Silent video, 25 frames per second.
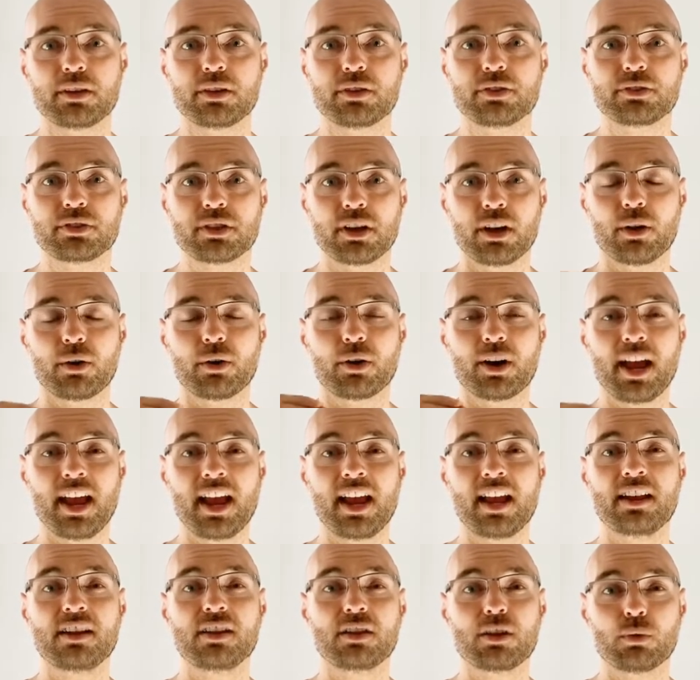that are in
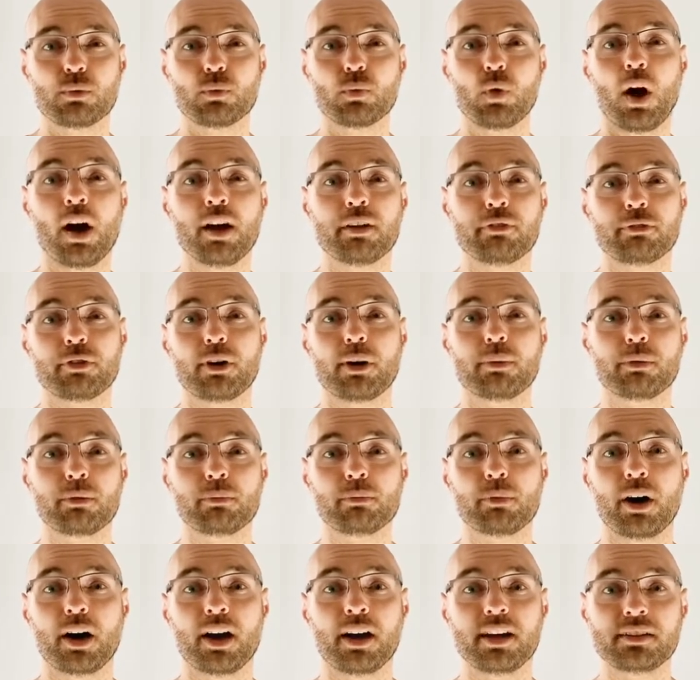the right frame of
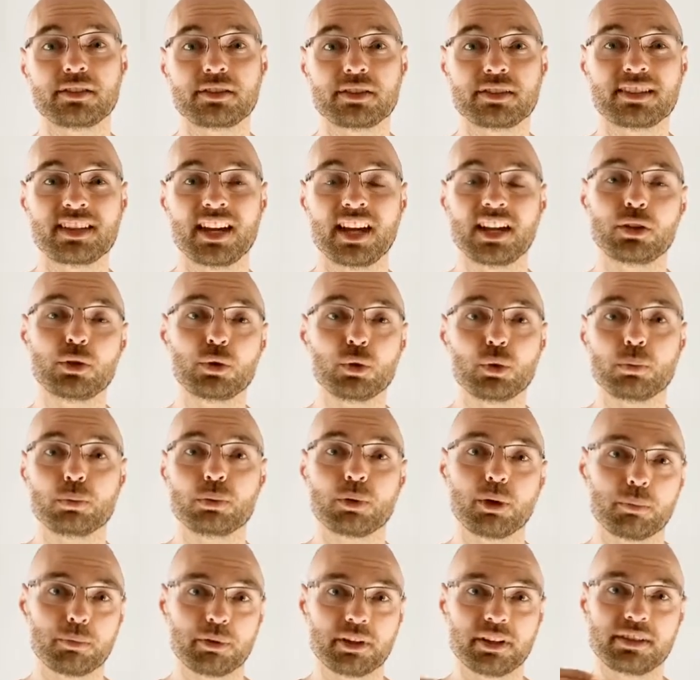mind to take your
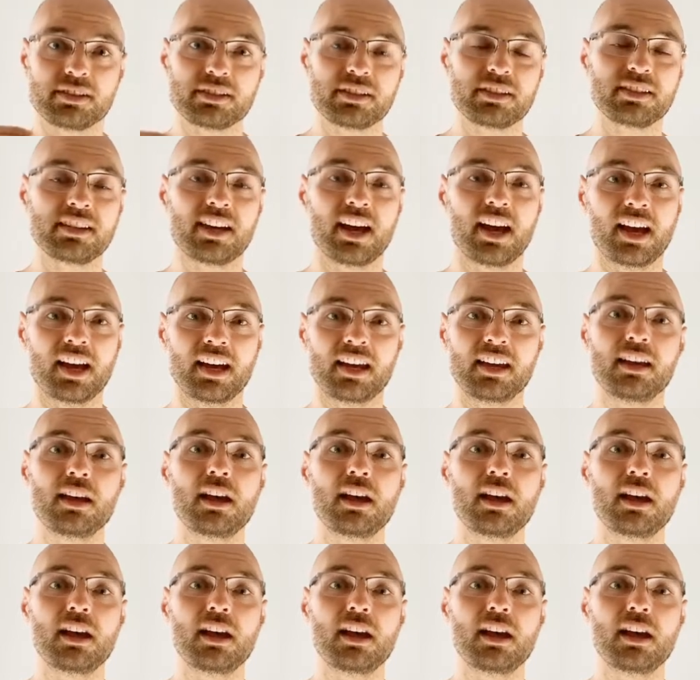property today,